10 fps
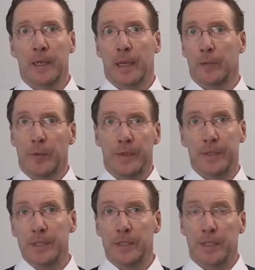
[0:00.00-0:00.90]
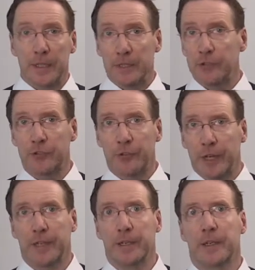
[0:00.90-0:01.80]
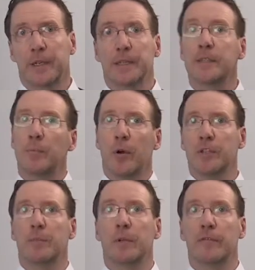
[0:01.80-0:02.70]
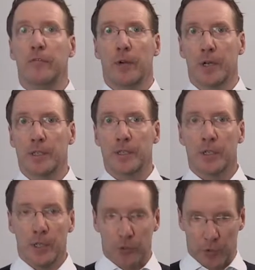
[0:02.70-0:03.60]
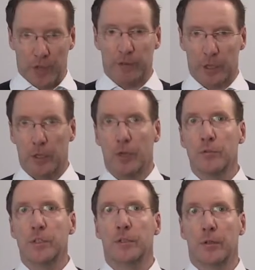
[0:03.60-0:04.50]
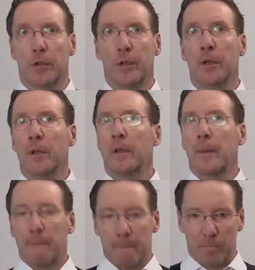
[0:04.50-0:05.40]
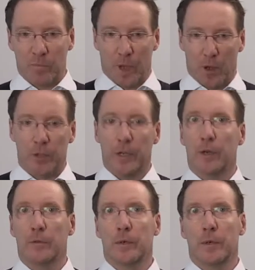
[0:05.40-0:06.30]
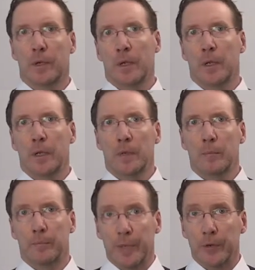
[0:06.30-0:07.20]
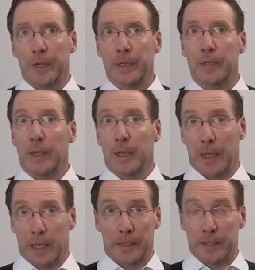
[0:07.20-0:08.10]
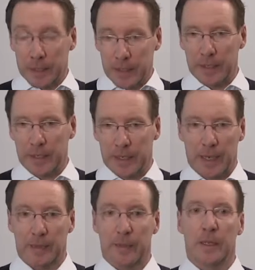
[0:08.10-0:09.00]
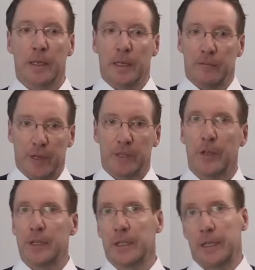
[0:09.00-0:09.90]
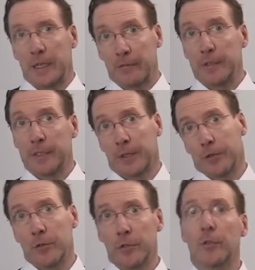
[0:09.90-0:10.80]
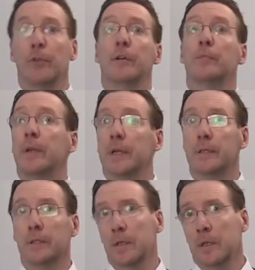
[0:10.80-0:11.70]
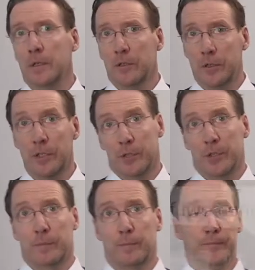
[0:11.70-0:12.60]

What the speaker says: And with this little trick, it's possible for us to have a close look on our bearing and can evaluate if it's in good or in bad condition.